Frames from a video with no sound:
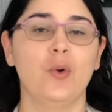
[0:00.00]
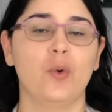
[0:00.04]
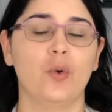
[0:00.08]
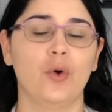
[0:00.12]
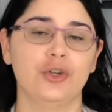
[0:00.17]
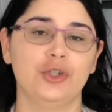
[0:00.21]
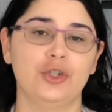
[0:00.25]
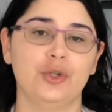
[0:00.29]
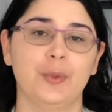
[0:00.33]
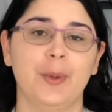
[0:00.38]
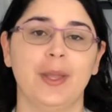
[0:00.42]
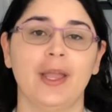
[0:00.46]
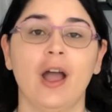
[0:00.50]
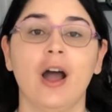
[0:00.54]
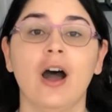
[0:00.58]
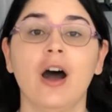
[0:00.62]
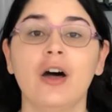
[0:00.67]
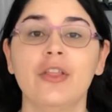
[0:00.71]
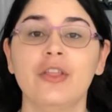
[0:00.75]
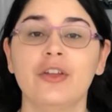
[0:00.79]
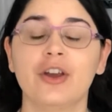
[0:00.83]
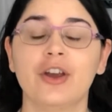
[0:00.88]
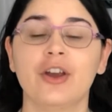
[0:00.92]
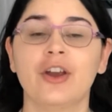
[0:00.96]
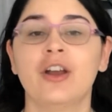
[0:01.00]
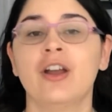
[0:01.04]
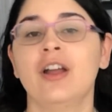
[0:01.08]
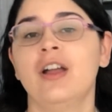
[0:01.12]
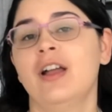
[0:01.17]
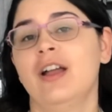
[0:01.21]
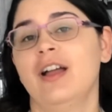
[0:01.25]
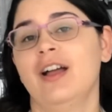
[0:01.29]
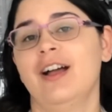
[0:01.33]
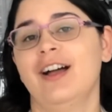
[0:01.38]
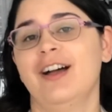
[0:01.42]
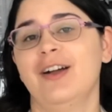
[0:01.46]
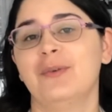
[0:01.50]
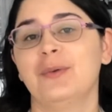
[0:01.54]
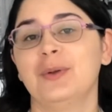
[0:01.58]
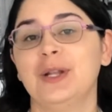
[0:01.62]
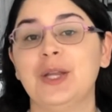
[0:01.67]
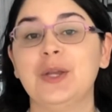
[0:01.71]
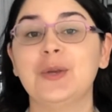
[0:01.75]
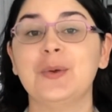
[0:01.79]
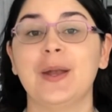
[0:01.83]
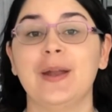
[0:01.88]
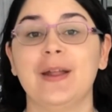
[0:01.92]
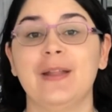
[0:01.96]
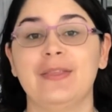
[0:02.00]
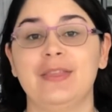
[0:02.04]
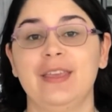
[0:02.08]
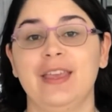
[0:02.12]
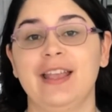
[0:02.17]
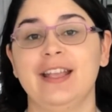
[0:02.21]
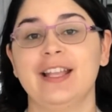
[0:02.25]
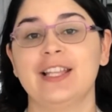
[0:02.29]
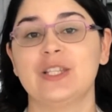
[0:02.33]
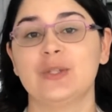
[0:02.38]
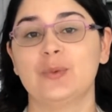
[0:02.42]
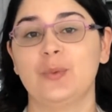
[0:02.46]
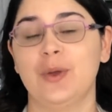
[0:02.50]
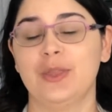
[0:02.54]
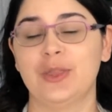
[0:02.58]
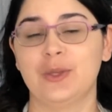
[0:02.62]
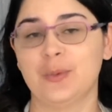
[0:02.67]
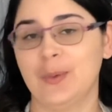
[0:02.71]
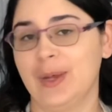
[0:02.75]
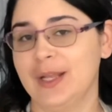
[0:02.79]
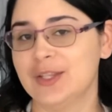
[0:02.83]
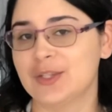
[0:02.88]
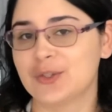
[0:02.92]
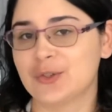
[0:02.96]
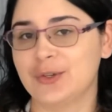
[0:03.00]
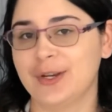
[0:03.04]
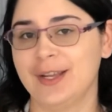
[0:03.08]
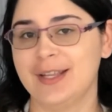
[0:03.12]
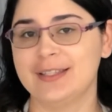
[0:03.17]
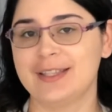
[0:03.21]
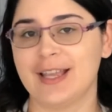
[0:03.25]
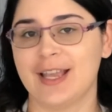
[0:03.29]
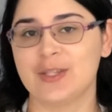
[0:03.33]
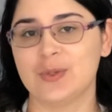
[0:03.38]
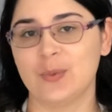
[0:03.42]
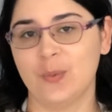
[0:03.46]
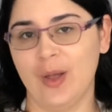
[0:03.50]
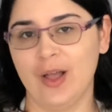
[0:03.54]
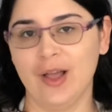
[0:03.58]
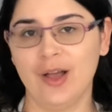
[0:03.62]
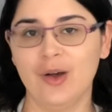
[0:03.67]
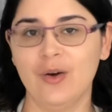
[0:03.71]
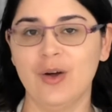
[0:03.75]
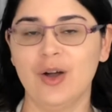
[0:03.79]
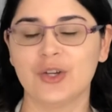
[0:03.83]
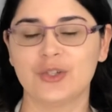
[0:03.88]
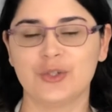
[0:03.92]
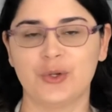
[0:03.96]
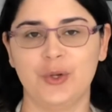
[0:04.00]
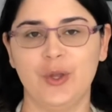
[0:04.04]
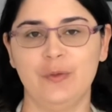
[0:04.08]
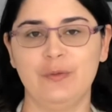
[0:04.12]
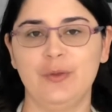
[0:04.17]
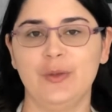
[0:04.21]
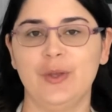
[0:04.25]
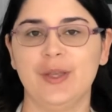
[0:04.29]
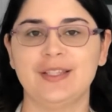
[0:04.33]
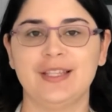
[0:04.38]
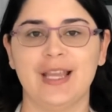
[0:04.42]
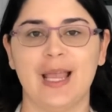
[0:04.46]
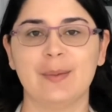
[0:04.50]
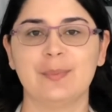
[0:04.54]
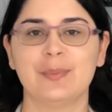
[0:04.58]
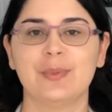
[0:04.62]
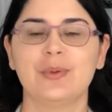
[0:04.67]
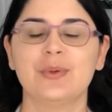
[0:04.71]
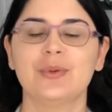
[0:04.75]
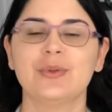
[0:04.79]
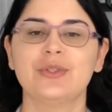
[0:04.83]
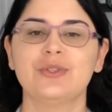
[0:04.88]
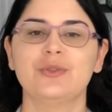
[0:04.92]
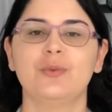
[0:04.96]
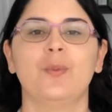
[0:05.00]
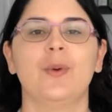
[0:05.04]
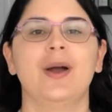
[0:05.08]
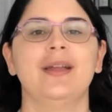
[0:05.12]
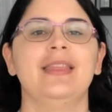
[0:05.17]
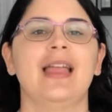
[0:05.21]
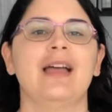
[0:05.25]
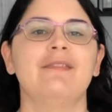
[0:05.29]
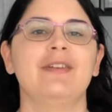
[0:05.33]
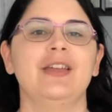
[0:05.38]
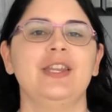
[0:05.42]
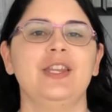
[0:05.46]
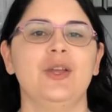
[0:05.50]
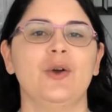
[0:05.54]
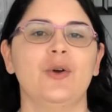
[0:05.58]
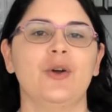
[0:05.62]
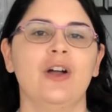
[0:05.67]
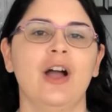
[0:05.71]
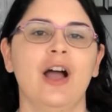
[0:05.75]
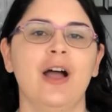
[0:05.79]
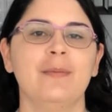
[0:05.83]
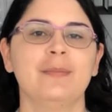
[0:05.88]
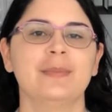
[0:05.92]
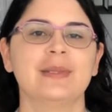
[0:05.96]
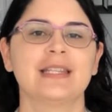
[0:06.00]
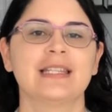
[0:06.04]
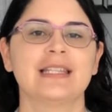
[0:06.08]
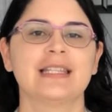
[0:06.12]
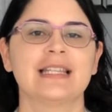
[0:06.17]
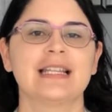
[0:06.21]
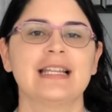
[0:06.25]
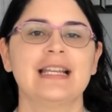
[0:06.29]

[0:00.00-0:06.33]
Or doing other really creative things with green screens as well. I'll show you a few examples when that video comes.